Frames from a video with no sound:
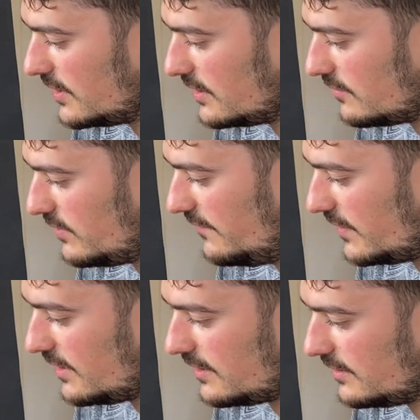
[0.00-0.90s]
and
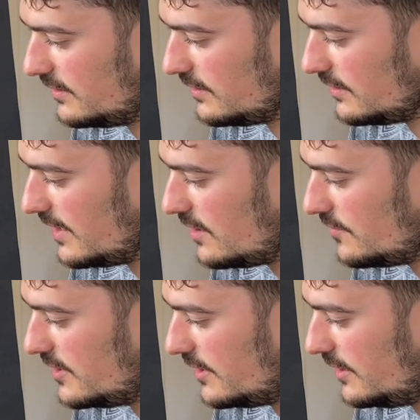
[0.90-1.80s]
leaving like a little
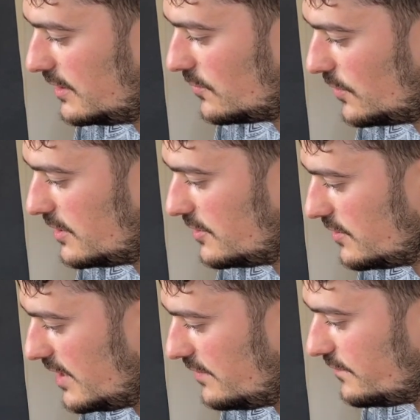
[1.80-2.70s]
area here where you
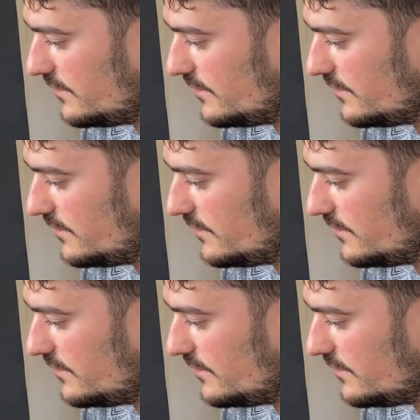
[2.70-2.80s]
have